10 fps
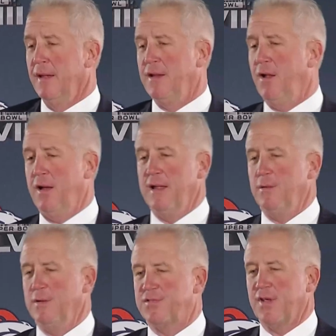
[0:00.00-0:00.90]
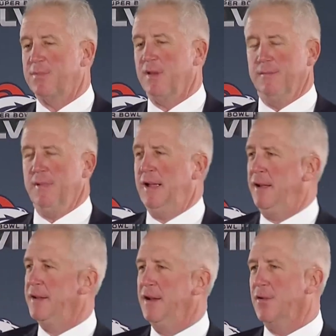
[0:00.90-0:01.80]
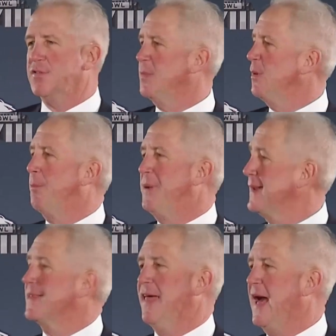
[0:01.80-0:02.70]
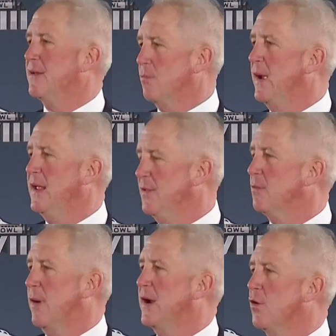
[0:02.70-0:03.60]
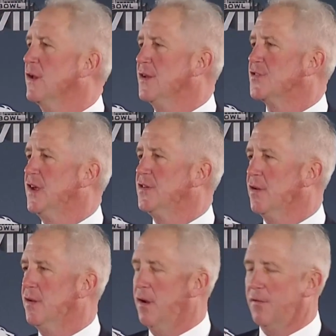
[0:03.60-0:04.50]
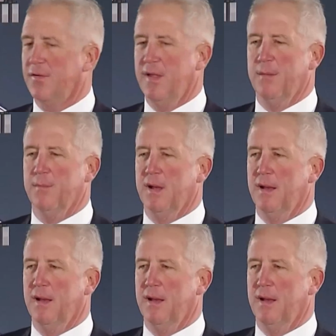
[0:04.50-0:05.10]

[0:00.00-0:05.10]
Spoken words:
you know, it was something, you know, some people picked that way early in the season. You know, for them,